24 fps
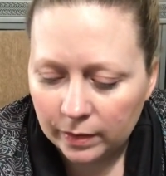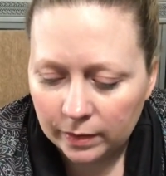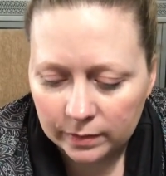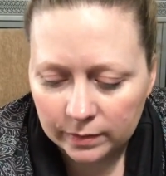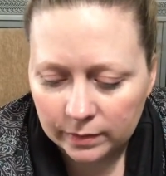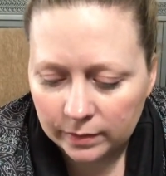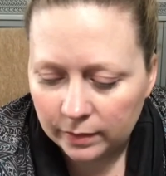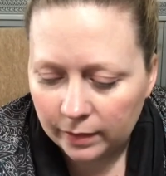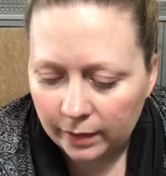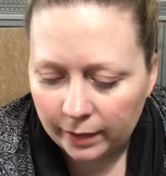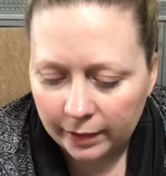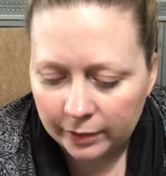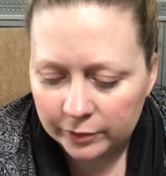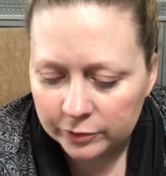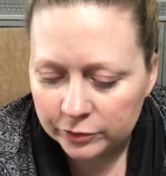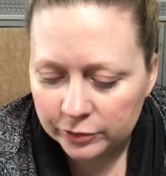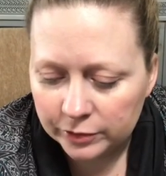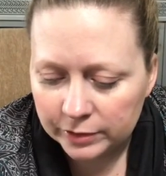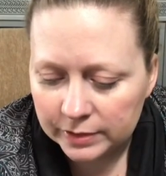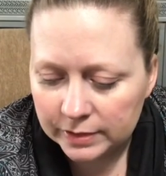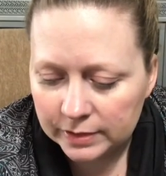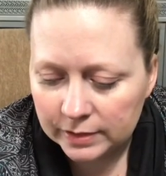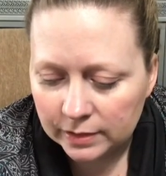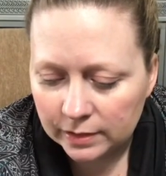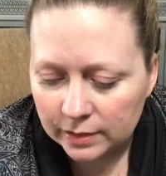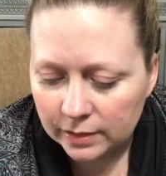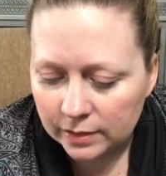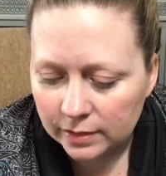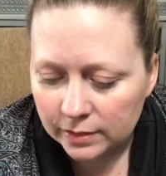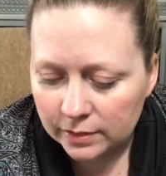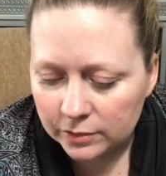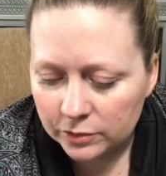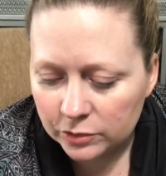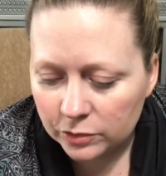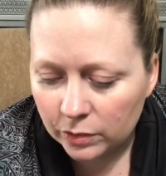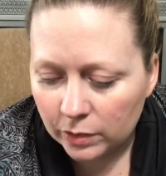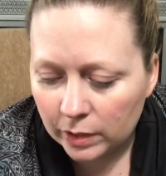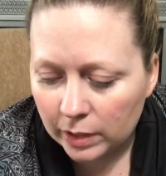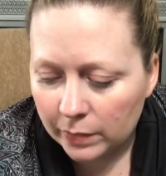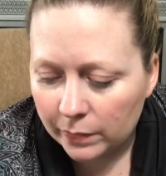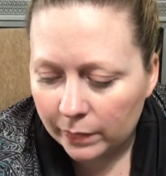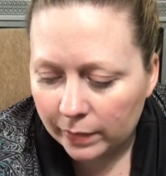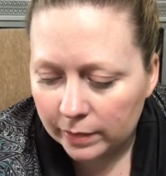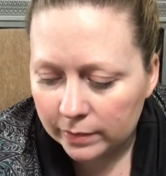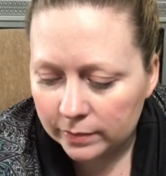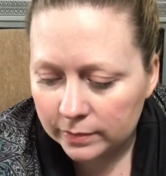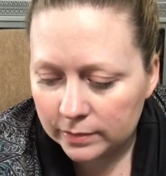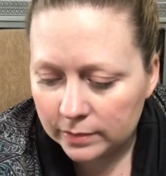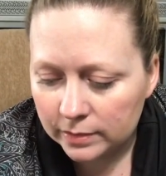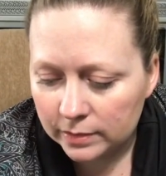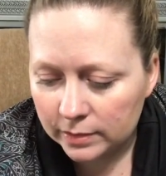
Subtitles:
the actress in it is Tori Wells,